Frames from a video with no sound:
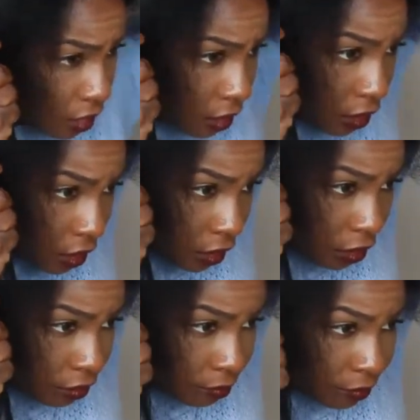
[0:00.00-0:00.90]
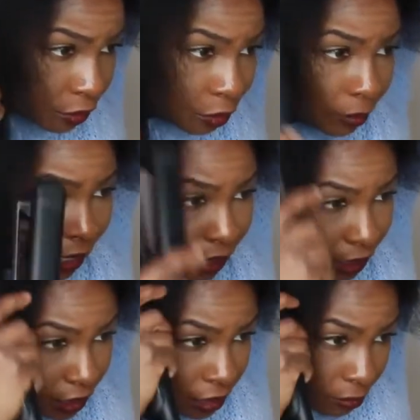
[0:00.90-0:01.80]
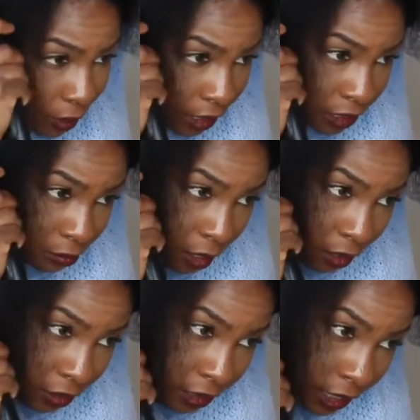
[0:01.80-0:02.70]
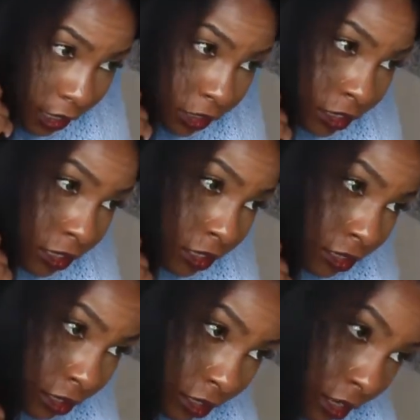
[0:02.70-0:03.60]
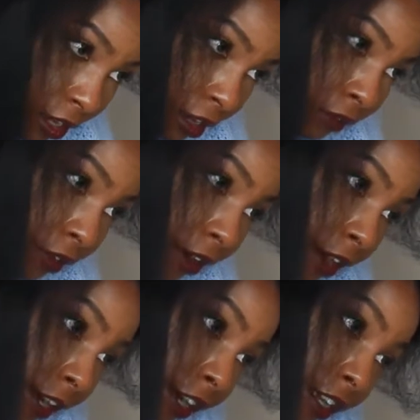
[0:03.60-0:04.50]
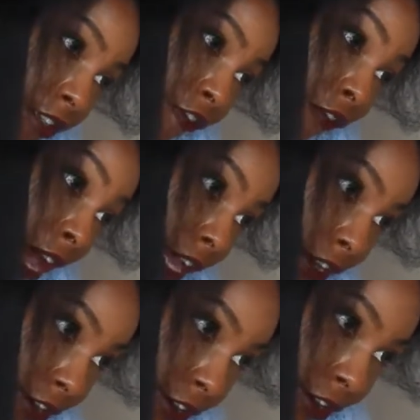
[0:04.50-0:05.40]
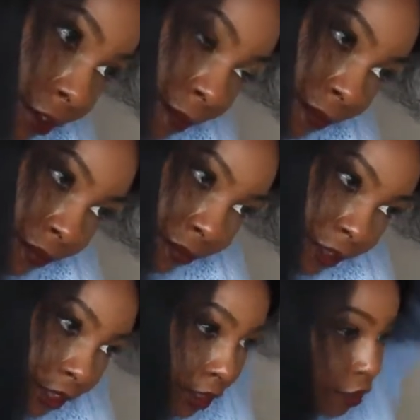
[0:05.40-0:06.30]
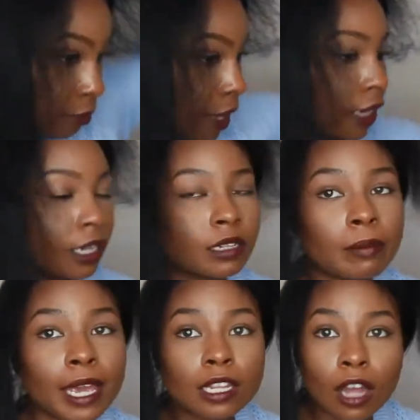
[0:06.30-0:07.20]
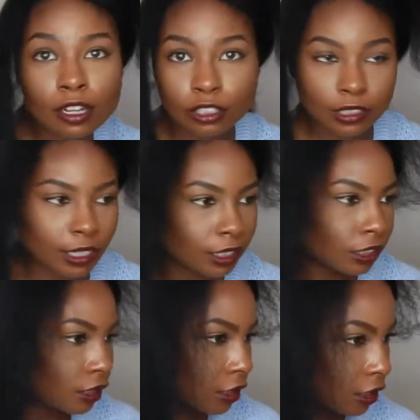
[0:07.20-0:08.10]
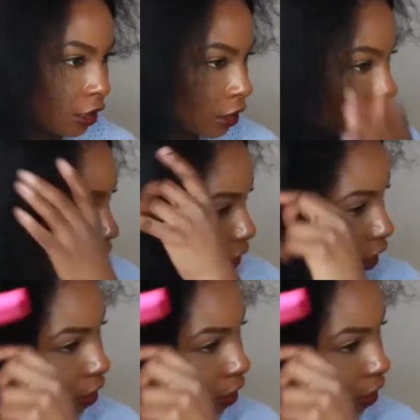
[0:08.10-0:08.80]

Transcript: then you may need to make smaller sections. If your hair is finer, then you may need to make larger sections. It